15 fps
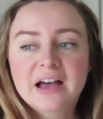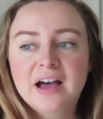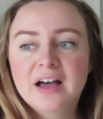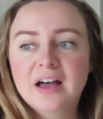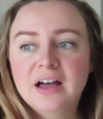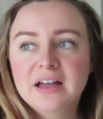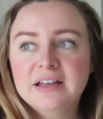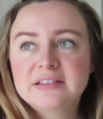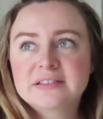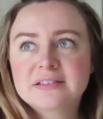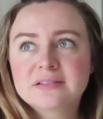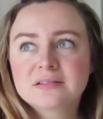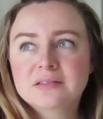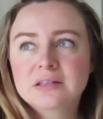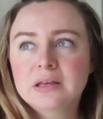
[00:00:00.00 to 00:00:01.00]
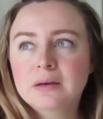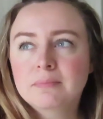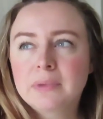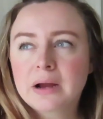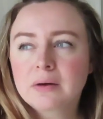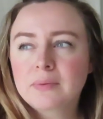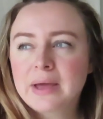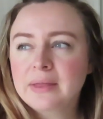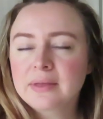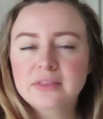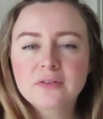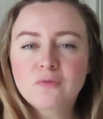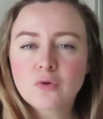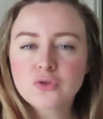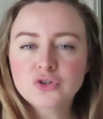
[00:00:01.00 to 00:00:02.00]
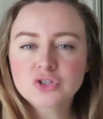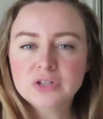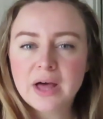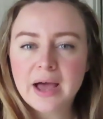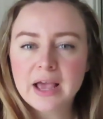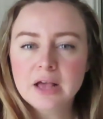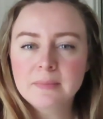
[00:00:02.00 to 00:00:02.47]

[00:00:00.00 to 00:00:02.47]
It's the we had like the 4th of July